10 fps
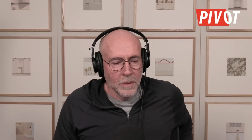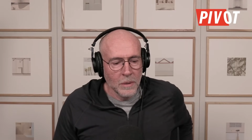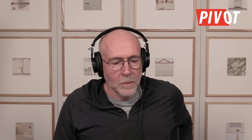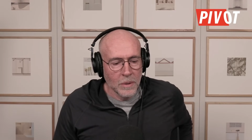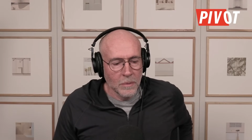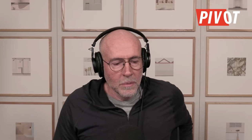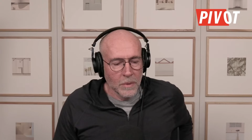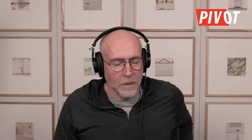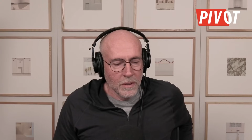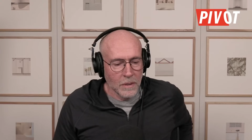
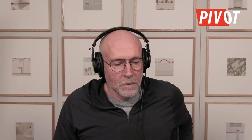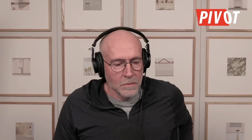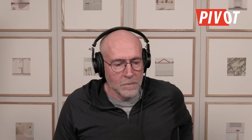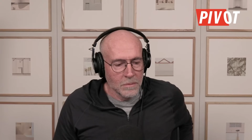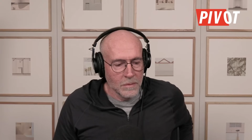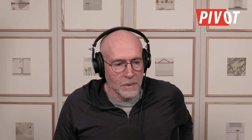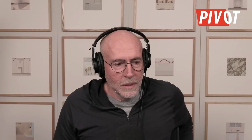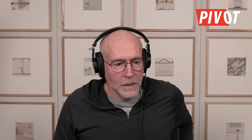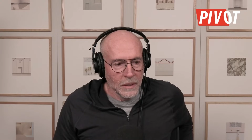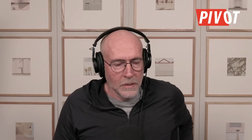with
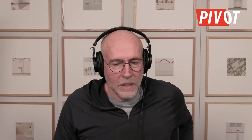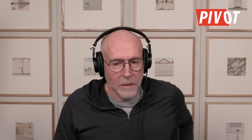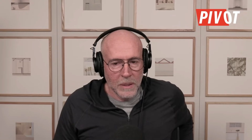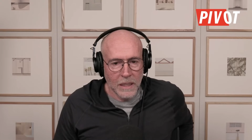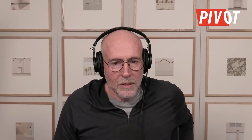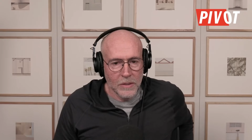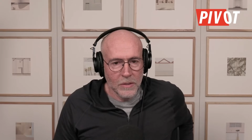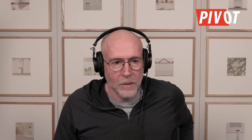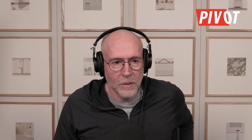its neighboring nations.